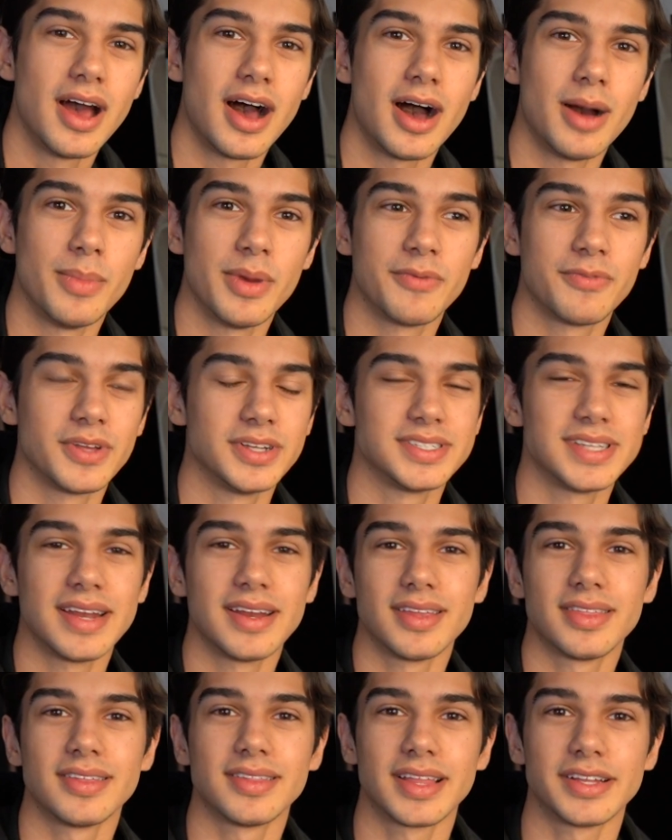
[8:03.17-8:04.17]
If there's
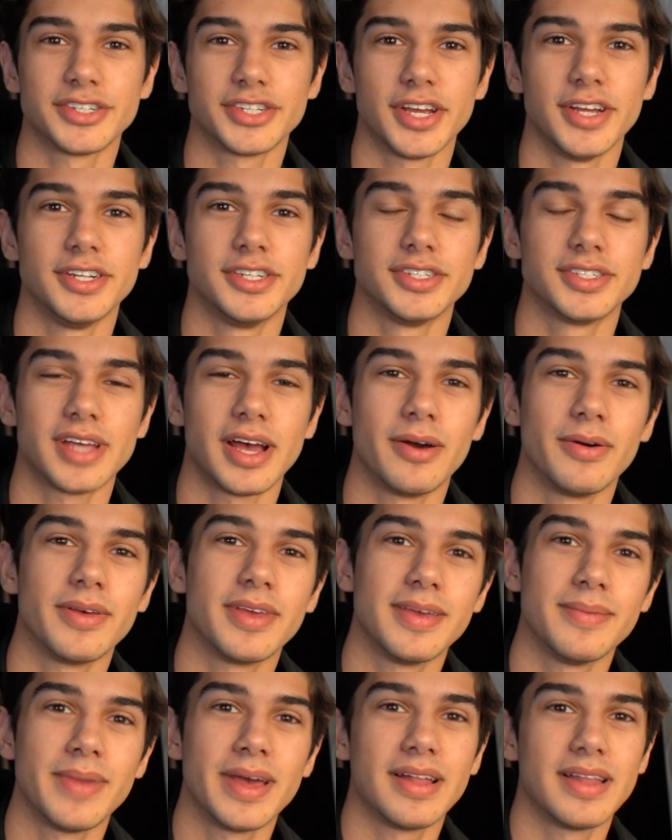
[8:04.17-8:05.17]
anything that changes, I'll
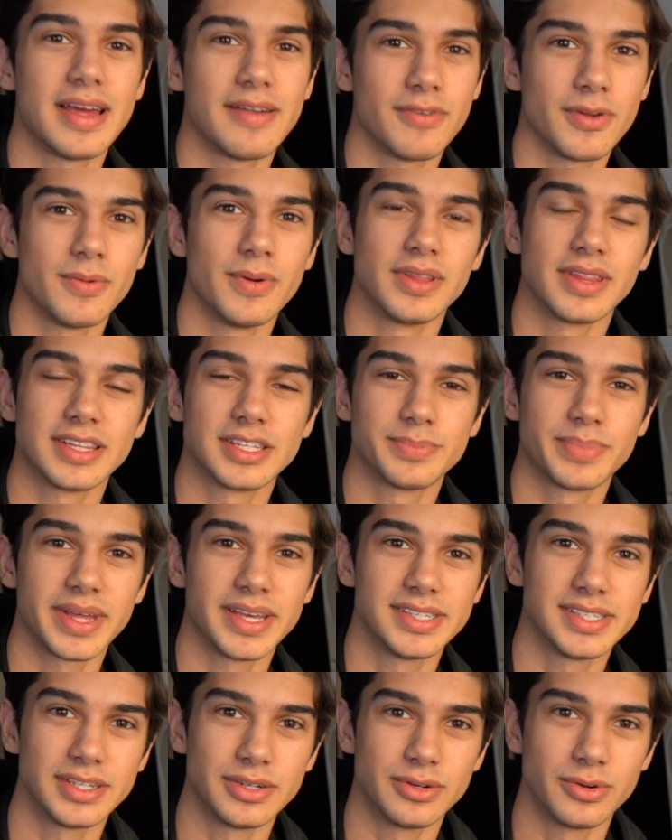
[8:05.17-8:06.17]
email everyone that's
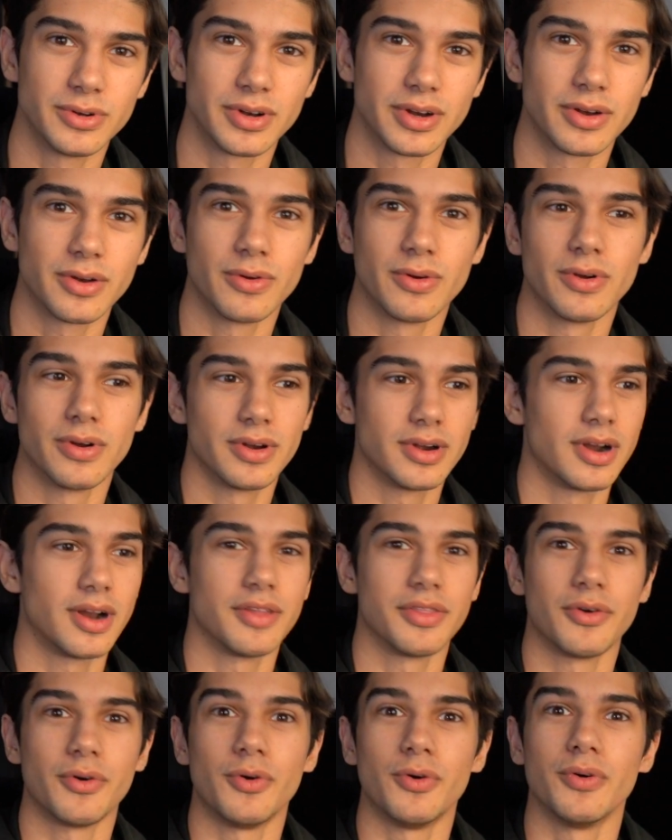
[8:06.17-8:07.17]
placed an order, or
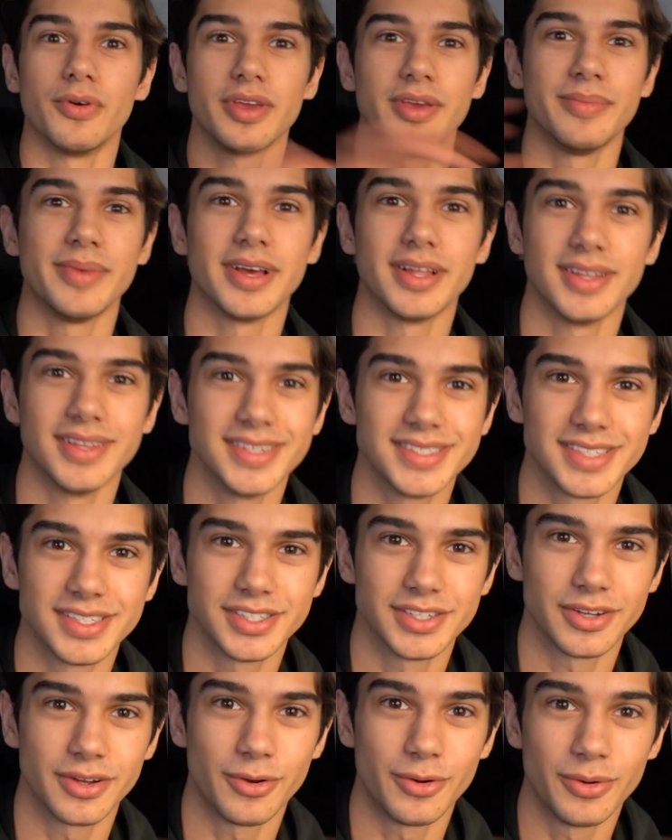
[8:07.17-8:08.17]
the whole email list
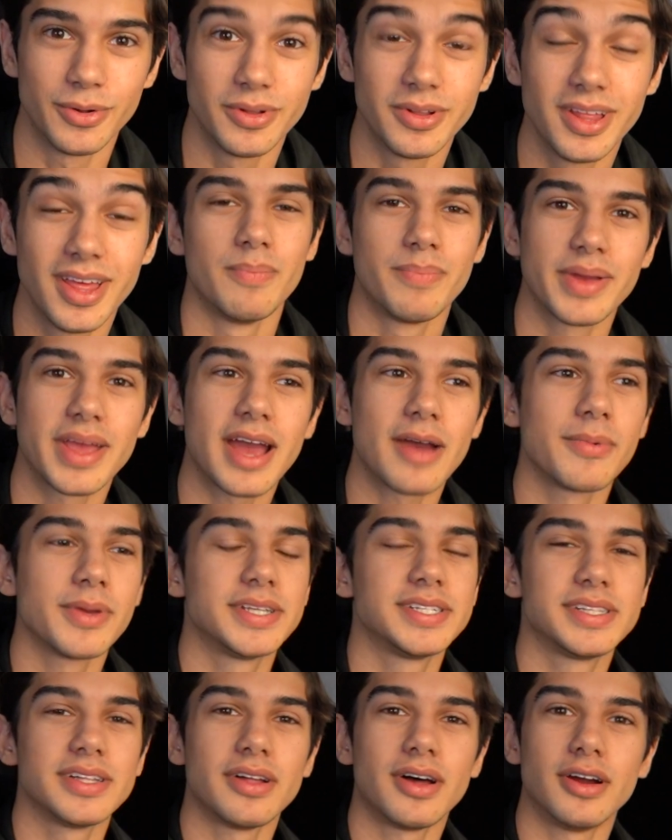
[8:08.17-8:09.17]
as a whole. But yeah, we
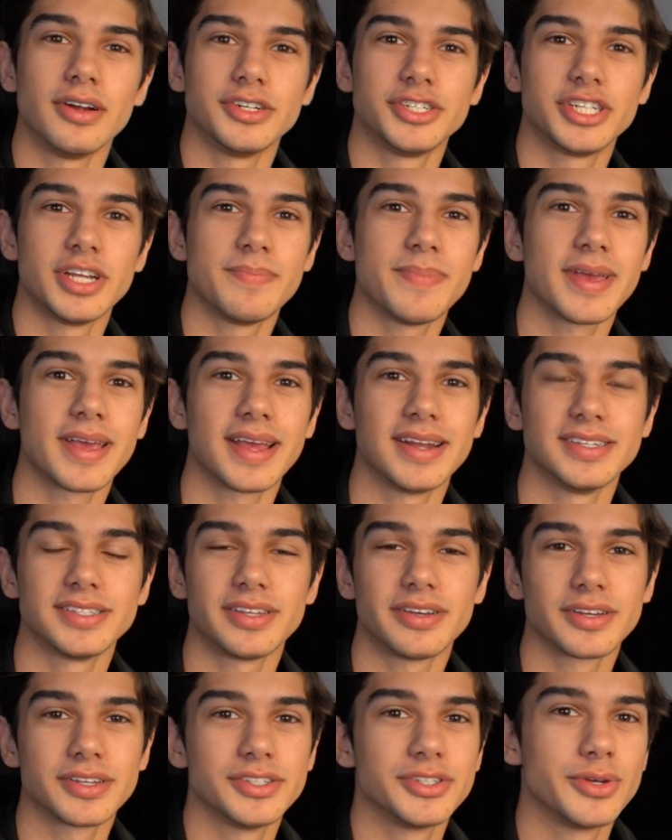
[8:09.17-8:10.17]
still are shipping, and as
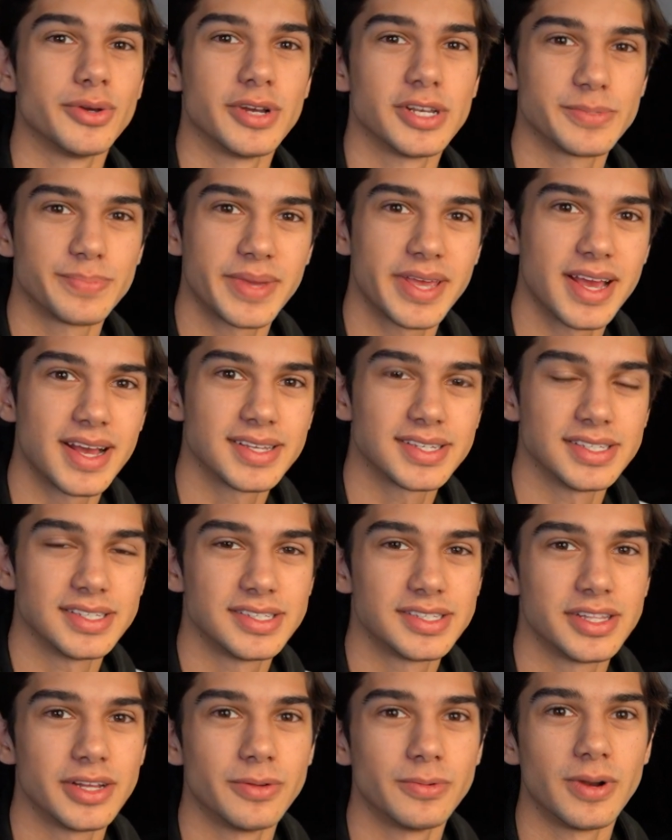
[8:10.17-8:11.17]
long as USPS is
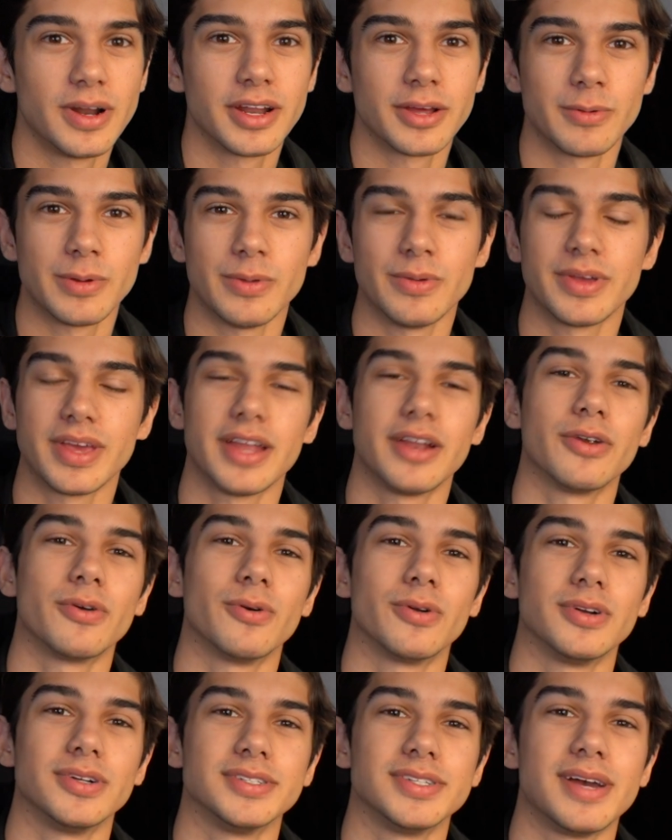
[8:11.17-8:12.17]
still running, we will get your
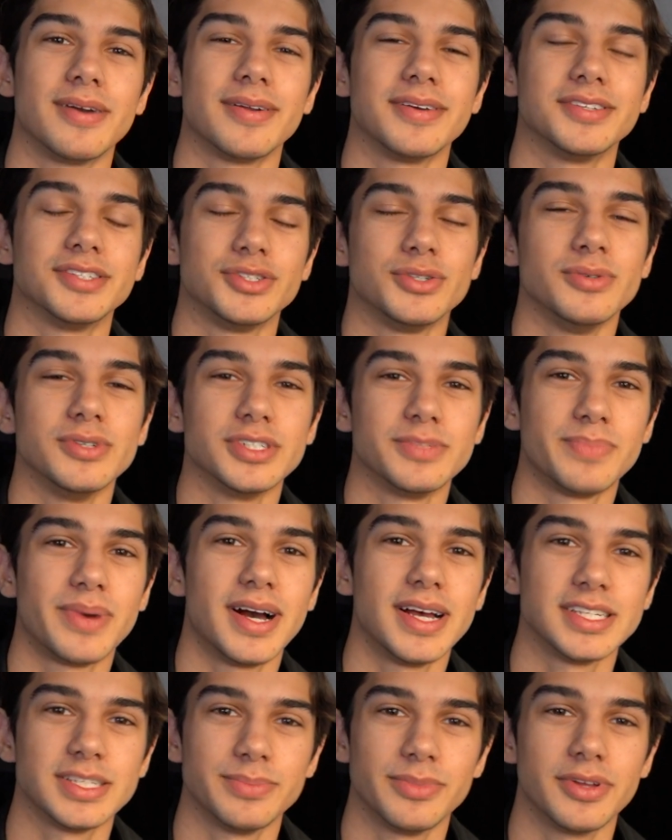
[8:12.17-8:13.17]
orders out as soon as
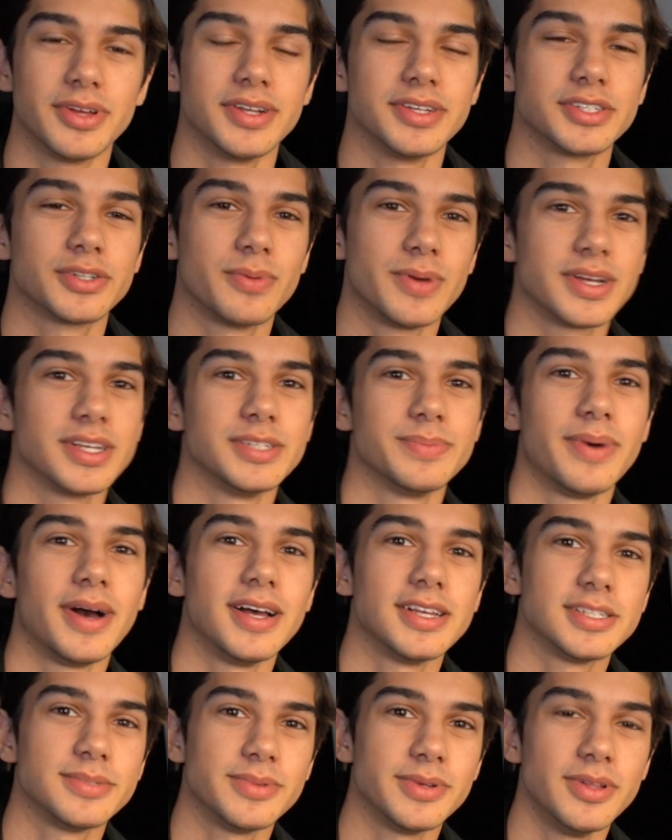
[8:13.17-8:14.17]
possible and as quick as
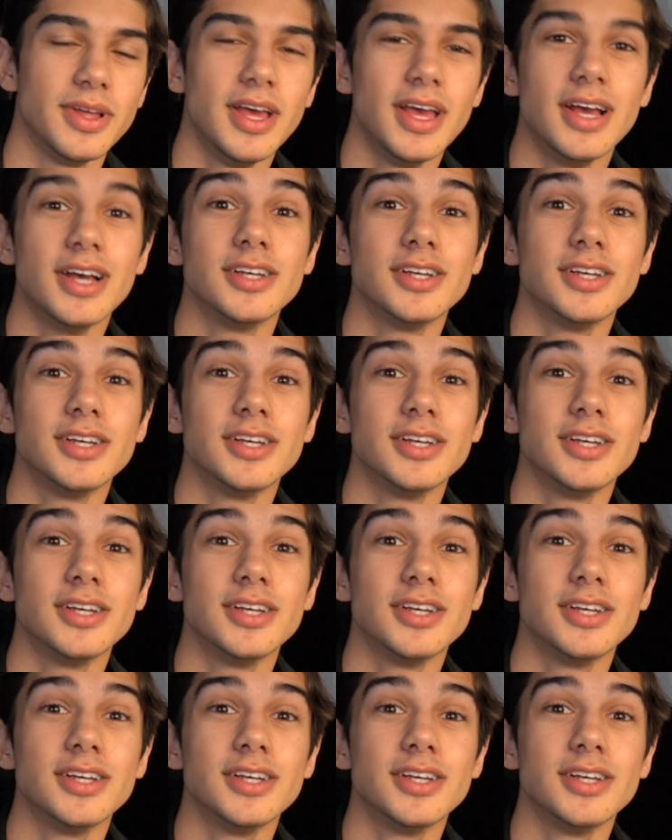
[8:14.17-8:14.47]
possible.